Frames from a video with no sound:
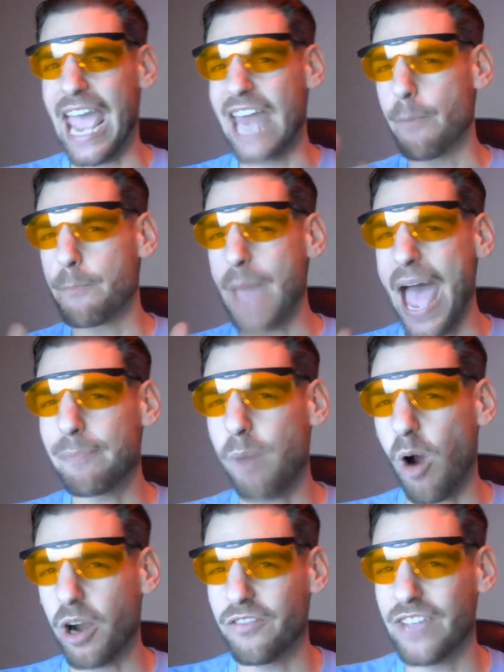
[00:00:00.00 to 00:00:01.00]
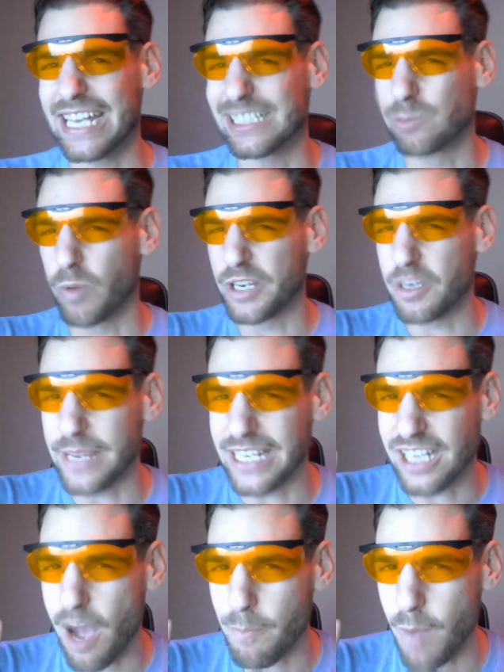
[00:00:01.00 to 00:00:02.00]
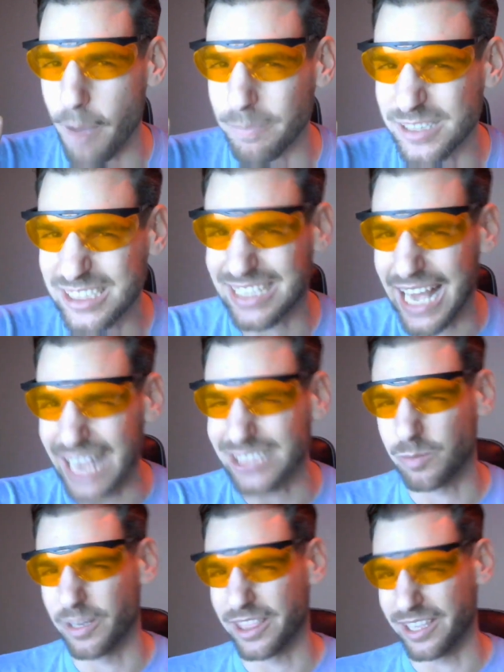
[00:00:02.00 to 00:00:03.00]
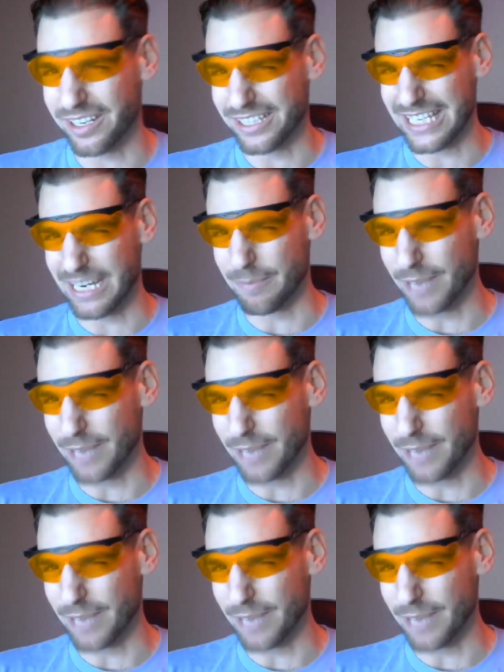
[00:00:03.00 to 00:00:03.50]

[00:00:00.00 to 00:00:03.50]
And a bad part of it is when you become obsessed with your team.